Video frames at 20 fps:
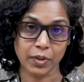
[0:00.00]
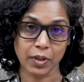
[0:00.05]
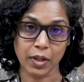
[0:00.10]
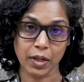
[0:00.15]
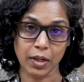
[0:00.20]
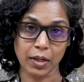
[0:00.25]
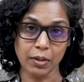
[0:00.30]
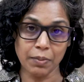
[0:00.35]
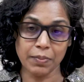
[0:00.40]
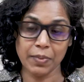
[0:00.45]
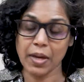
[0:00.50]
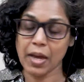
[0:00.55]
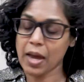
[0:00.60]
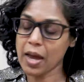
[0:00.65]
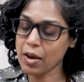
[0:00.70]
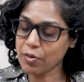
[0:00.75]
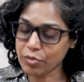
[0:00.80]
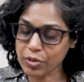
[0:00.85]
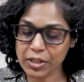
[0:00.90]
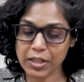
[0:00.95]
okay?
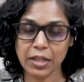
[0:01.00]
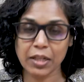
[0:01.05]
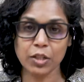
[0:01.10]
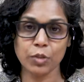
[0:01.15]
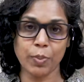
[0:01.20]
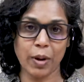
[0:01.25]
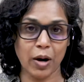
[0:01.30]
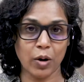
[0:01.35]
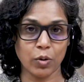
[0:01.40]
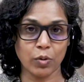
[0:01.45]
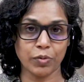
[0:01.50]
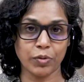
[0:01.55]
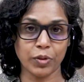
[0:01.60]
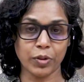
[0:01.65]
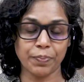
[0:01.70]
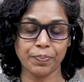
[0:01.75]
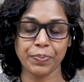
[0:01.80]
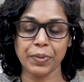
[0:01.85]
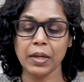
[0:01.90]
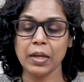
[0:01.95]
Every day is
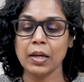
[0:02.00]
powerful.